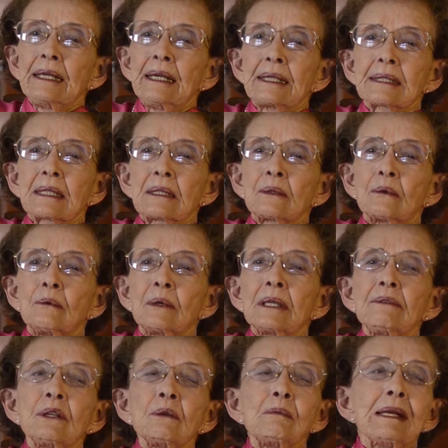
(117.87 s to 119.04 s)
And I said,
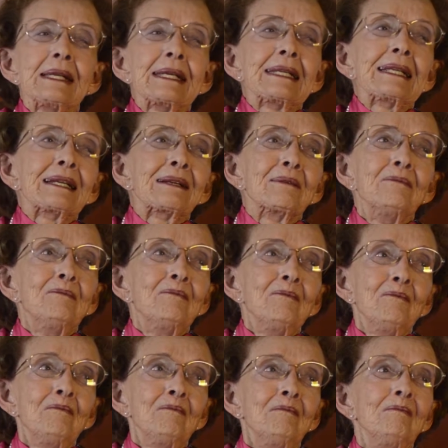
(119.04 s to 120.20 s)
what have you been eating?
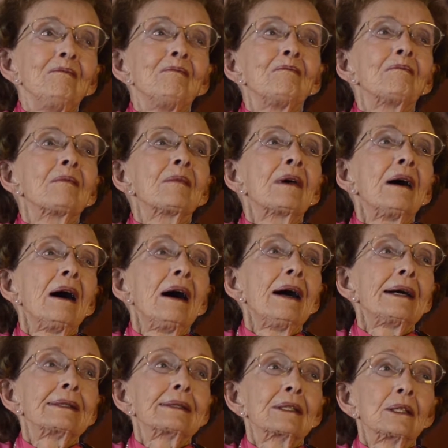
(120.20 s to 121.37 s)

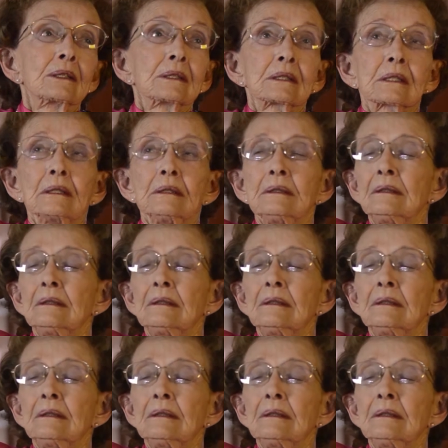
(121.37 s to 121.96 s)
Hot dogs.